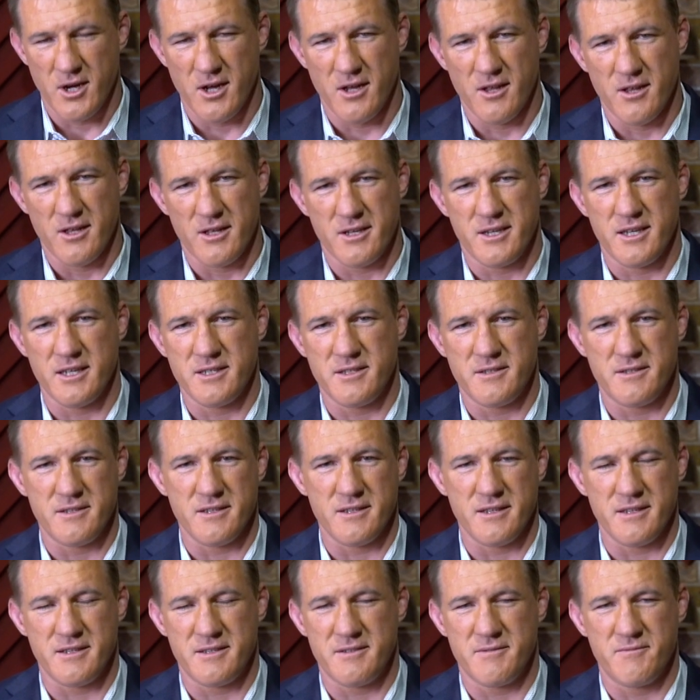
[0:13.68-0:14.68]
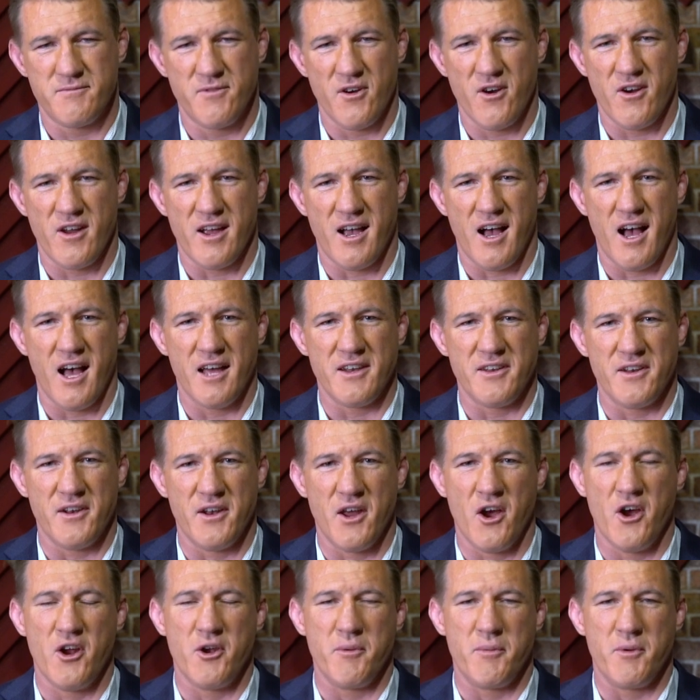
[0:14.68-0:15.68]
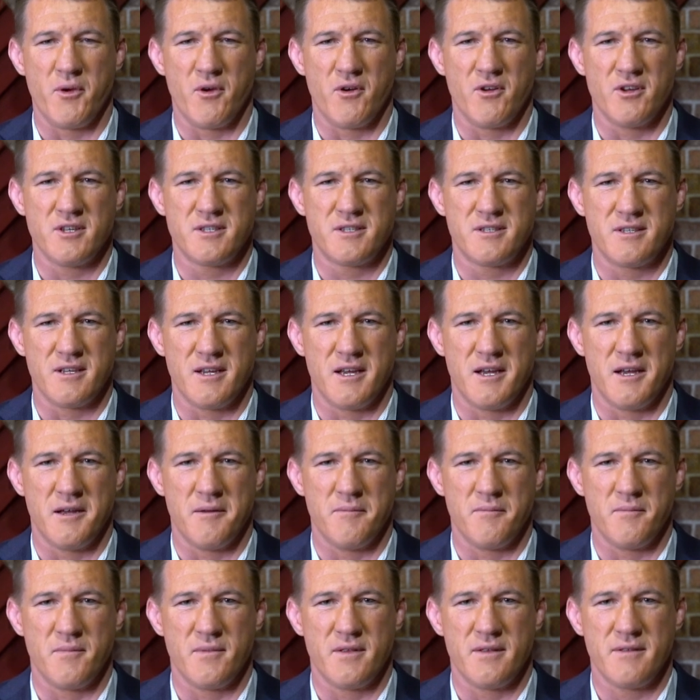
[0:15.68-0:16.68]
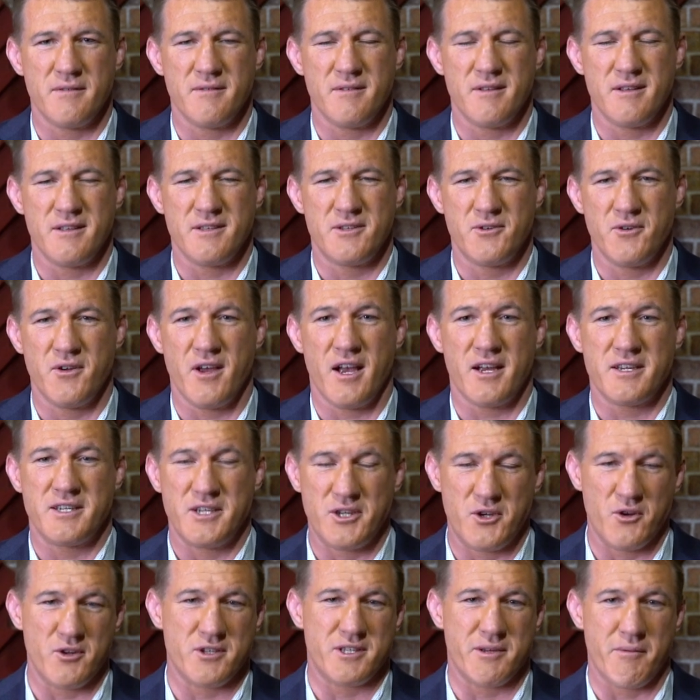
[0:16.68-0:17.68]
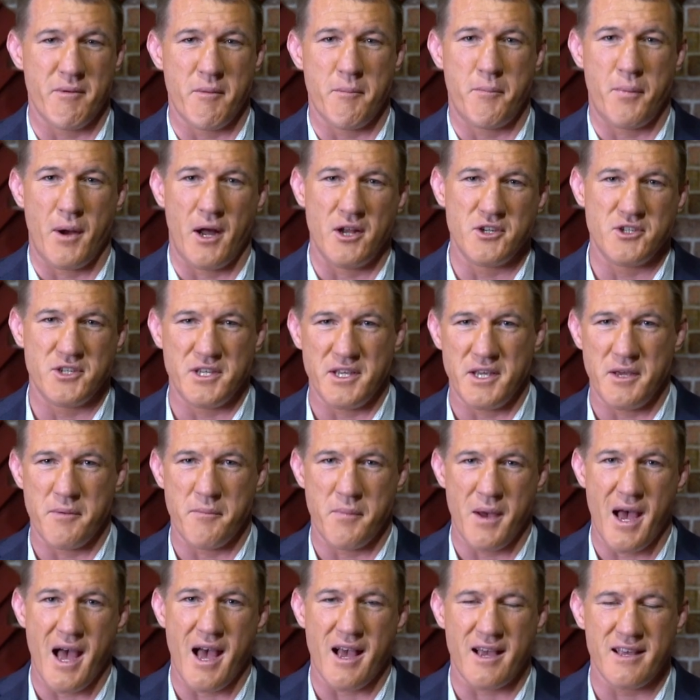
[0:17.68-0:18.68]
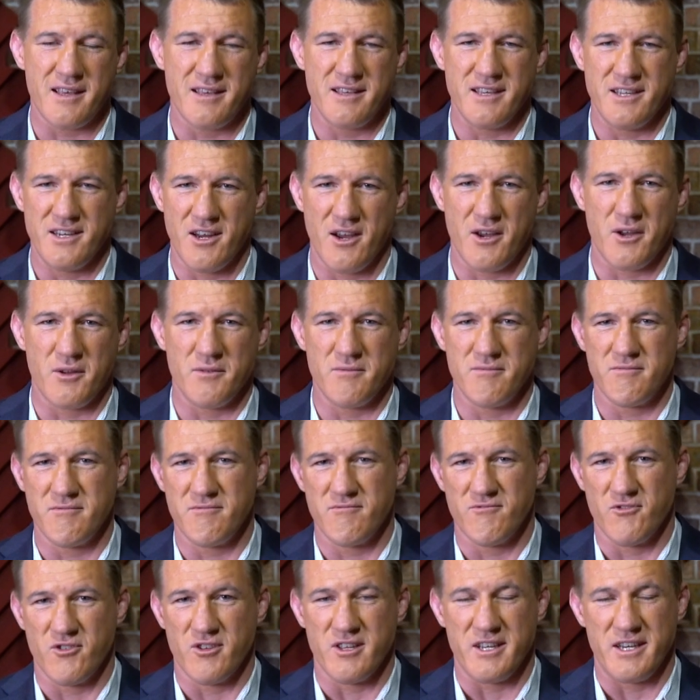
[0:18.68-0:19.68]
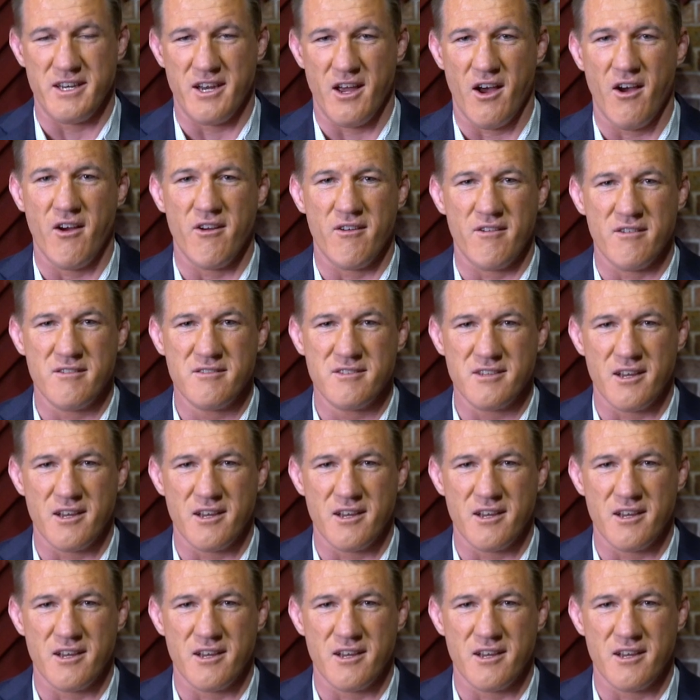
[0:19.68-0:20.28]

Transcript: Well, look, it's very hard to know, to be honest. Until you actually got someone punching you back, you don't really know.